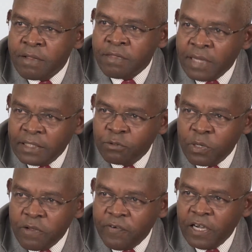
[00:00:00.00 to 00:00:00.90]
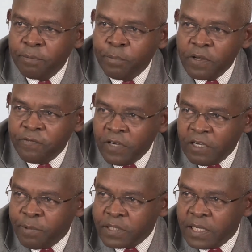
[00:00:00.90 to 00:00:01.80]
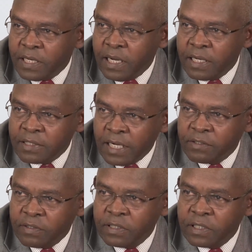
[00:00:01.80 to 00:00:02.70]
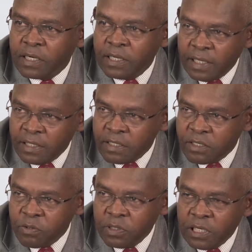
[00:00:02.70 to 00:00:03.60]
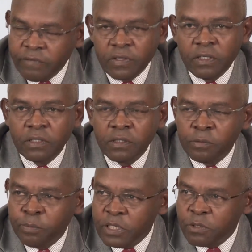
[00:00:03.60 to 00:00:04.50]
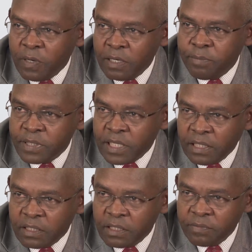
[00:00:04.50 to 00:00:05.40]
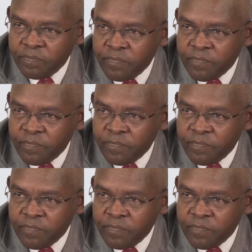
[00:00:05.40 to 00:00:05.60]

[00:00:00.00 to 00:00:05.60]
that 25.5% has actually declined to 11.1%.